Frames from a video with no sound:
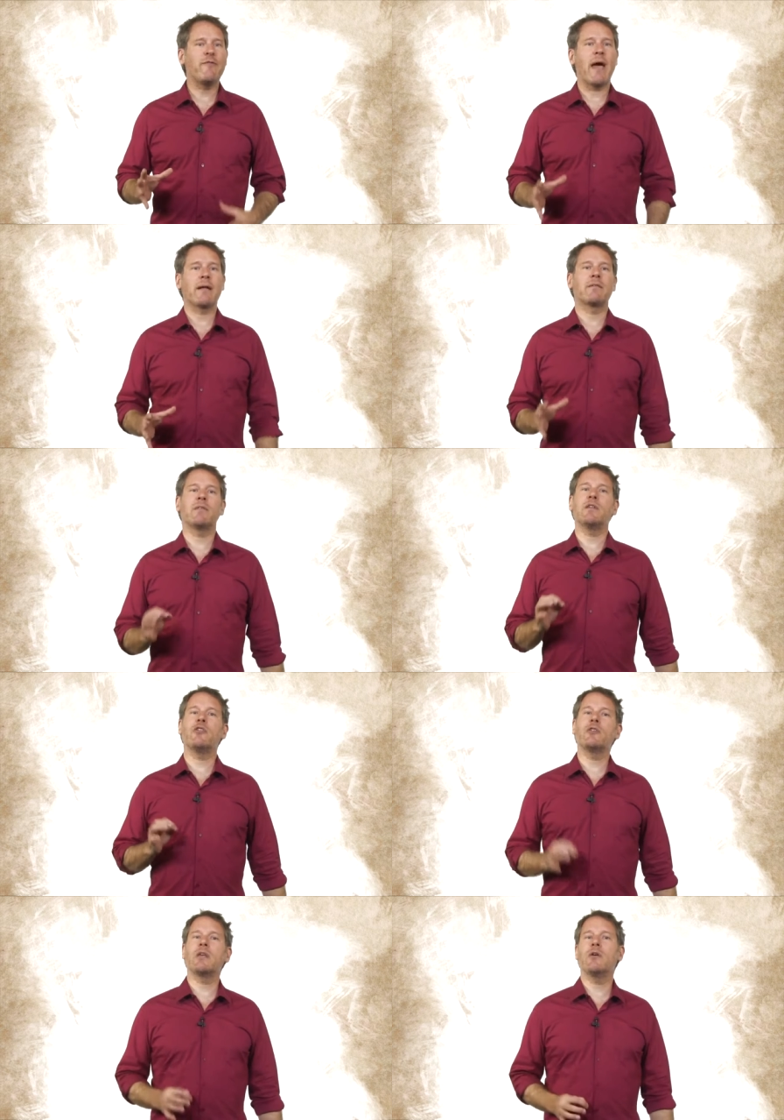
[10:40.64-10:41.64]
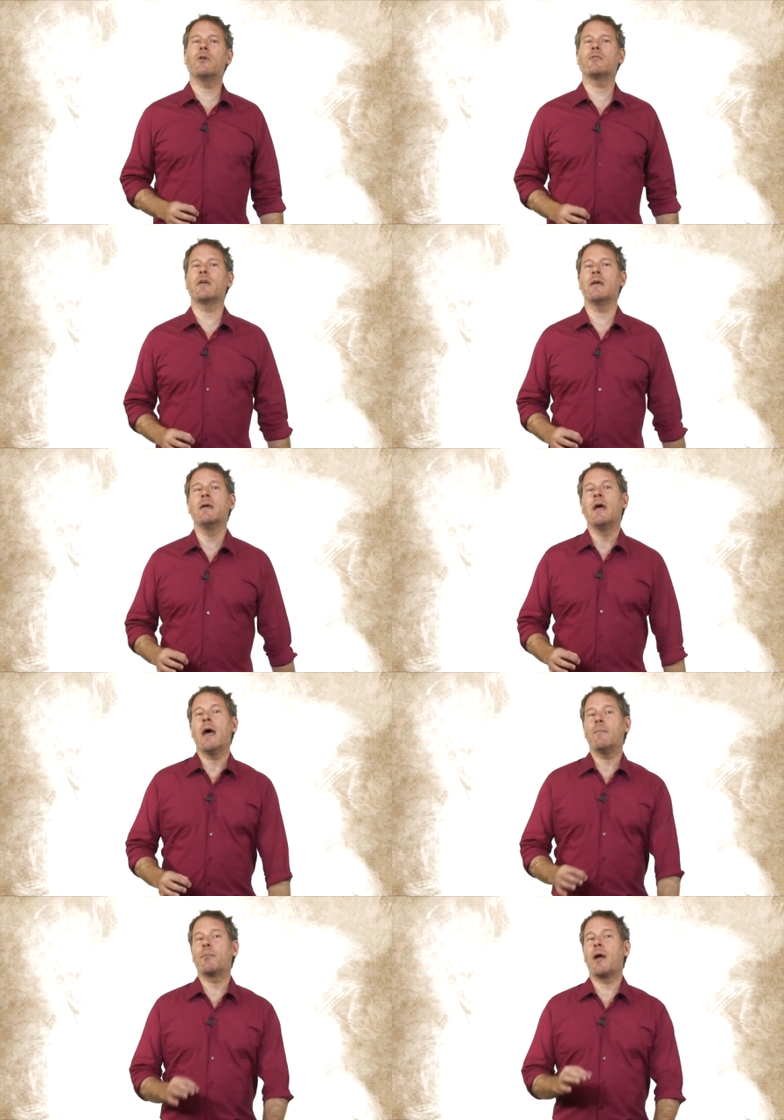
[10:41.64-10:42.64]
fact that Don Quixote,
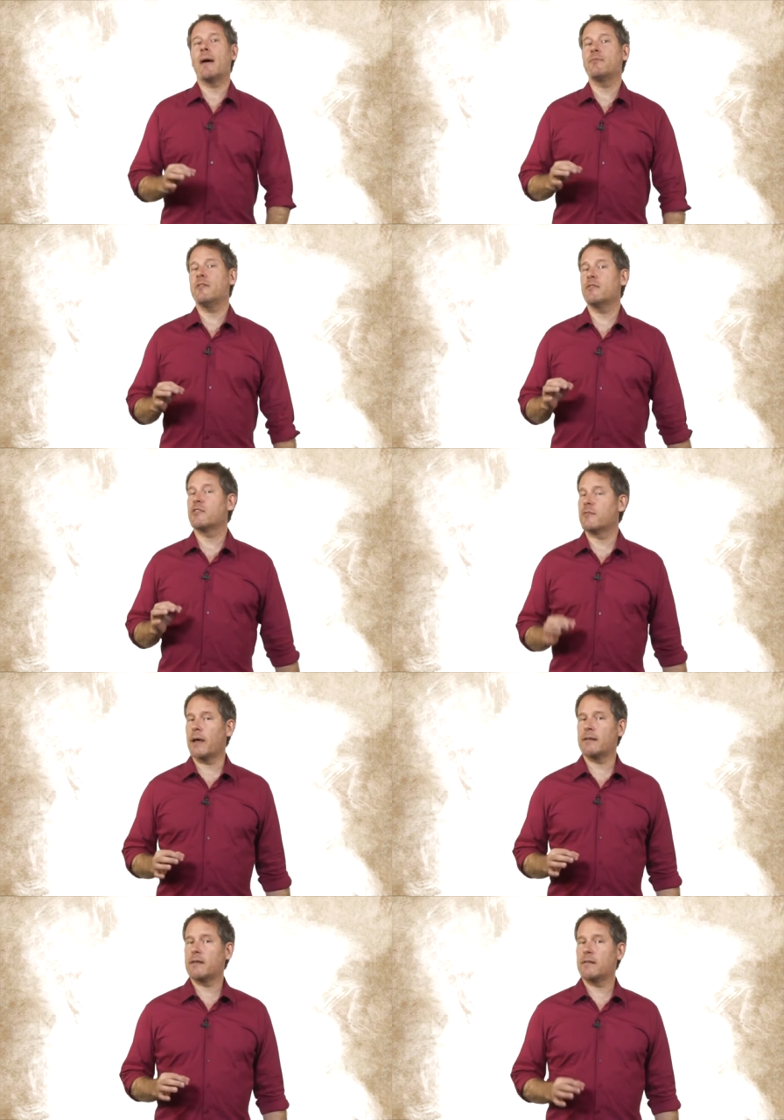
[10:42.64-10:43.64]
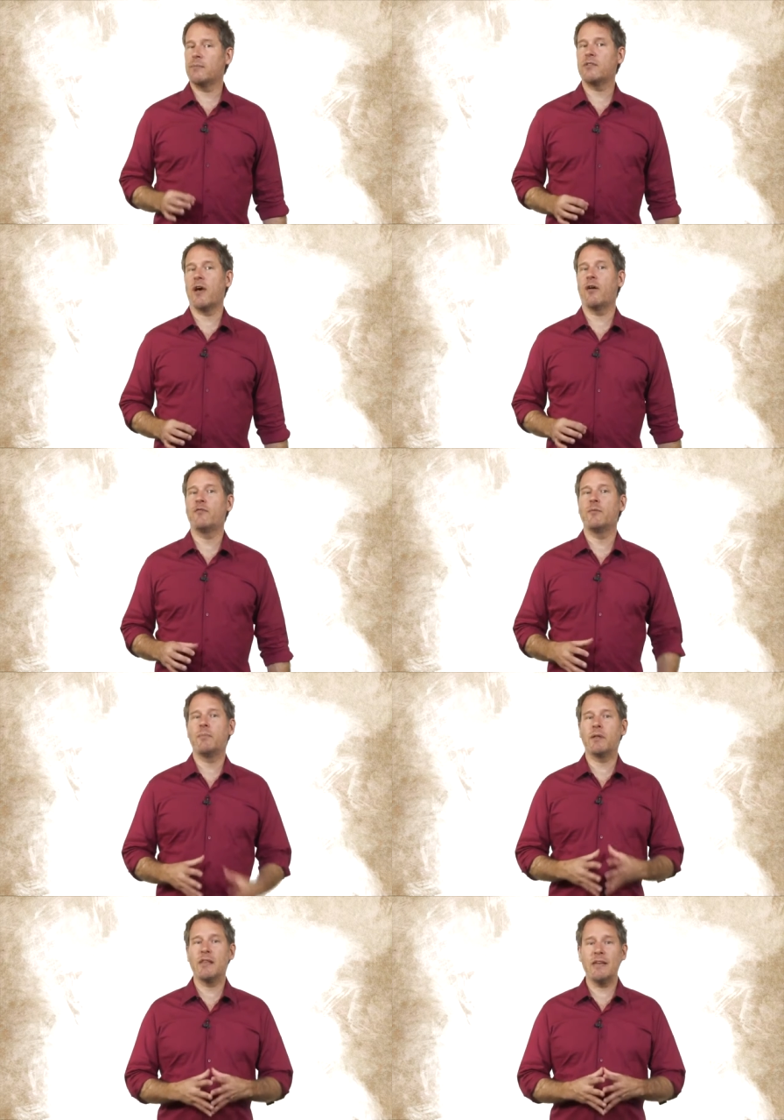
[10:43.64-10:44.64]
and perhaps even Cervantes himself,
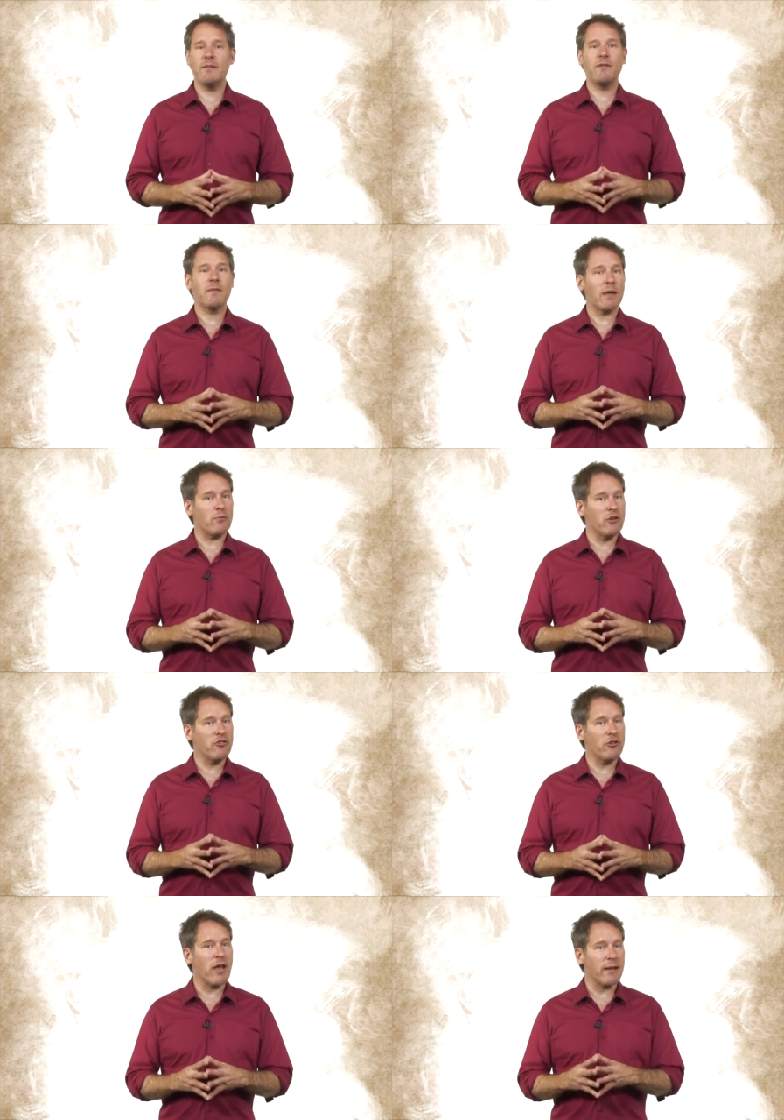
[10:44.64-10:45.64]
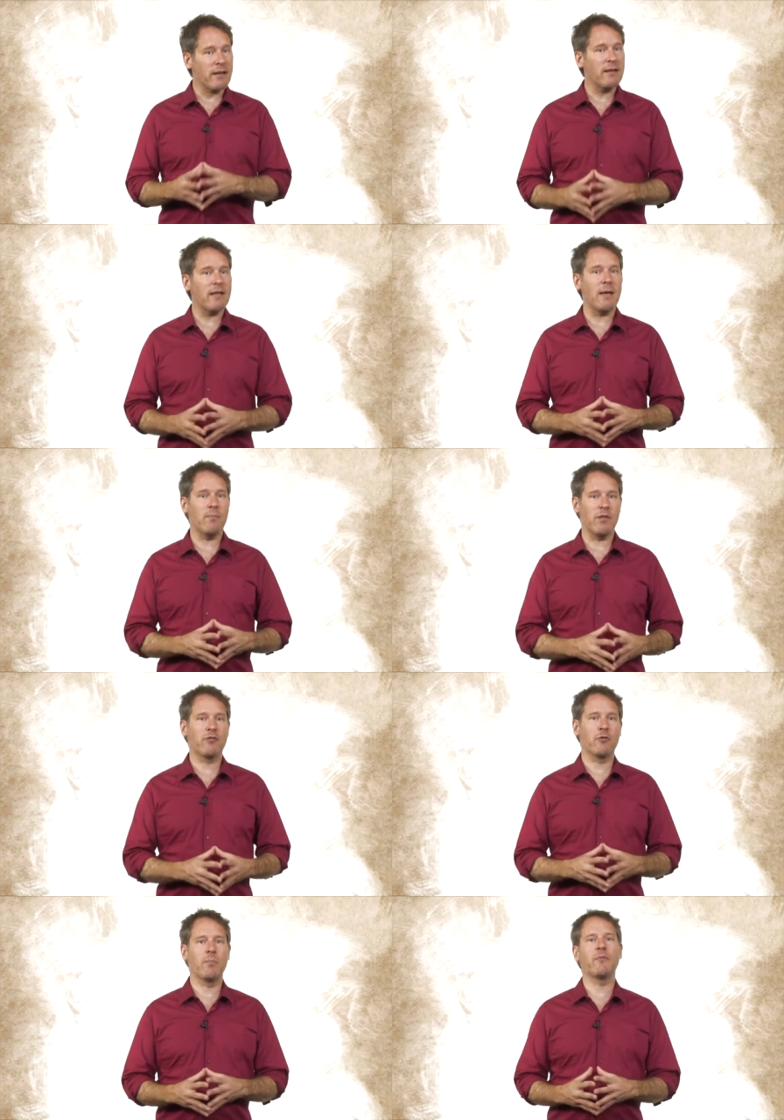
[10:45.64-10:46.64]
believed that we should not condemn
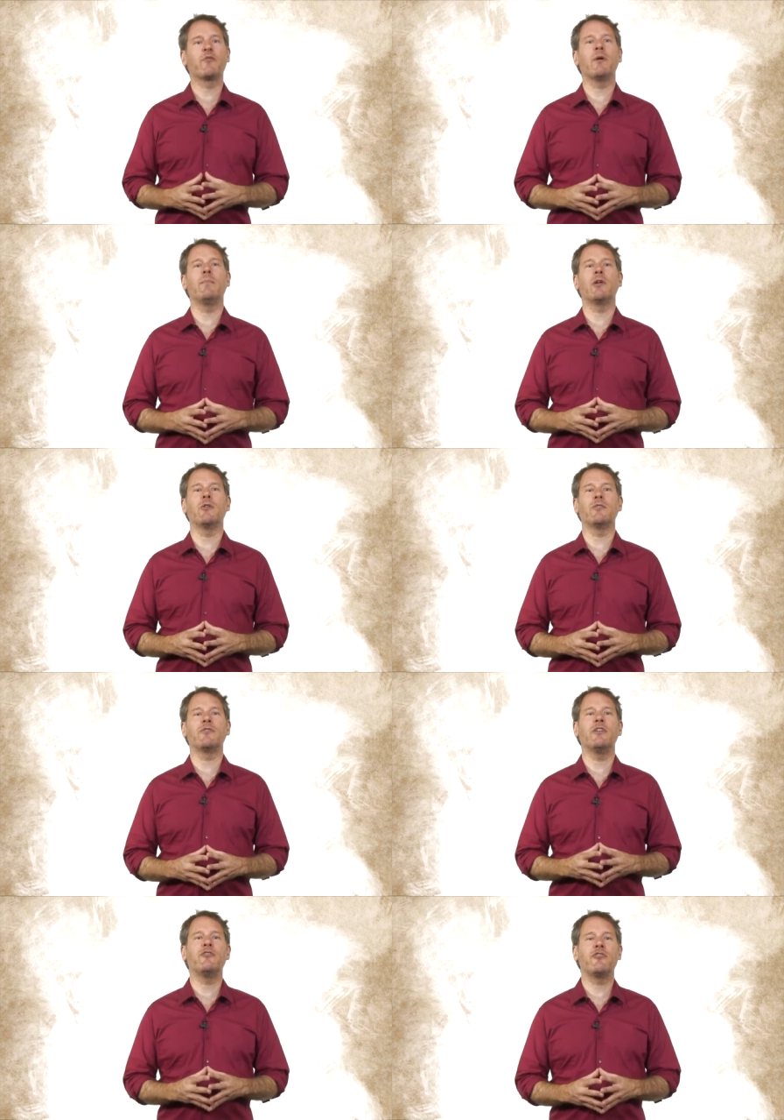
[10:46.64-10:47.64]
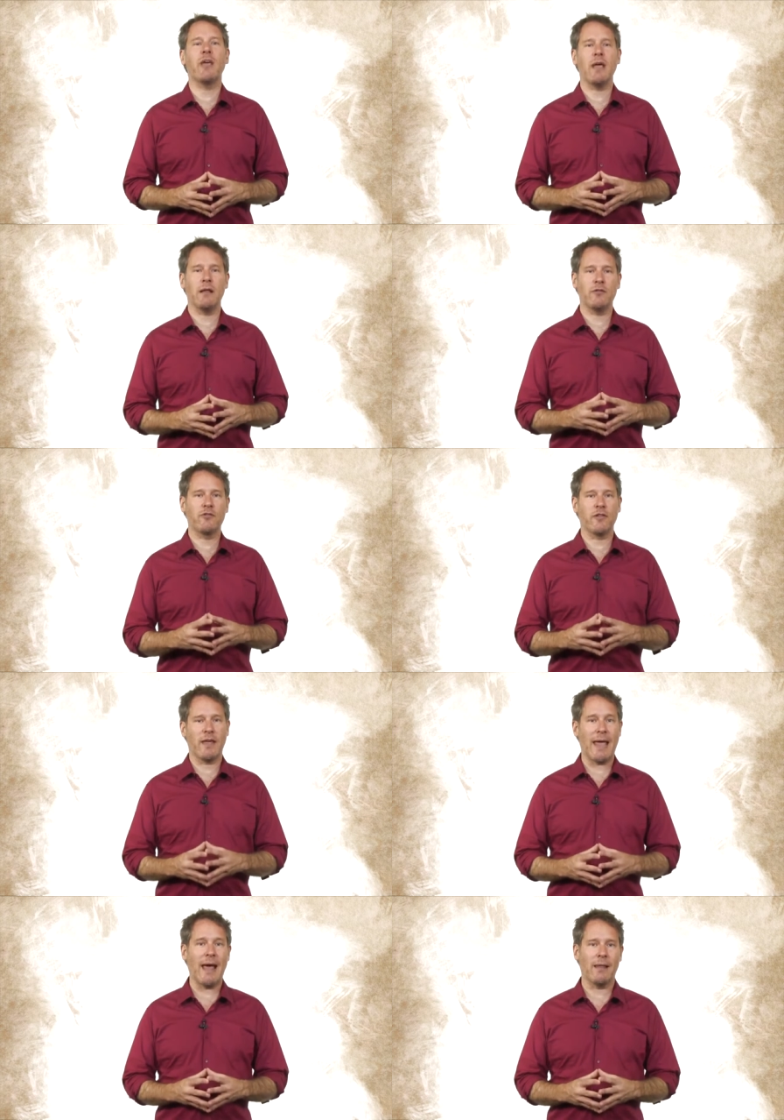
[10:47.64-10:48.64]
this group of criminals in chains to
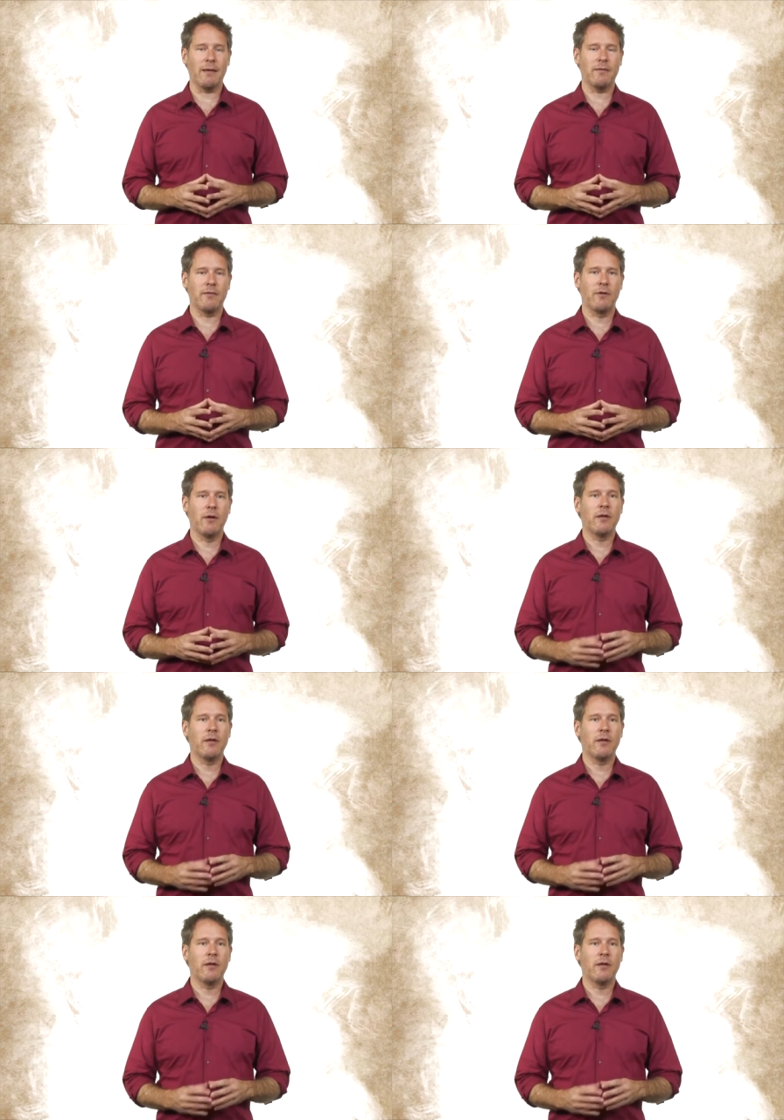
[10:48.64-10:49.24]
the galleys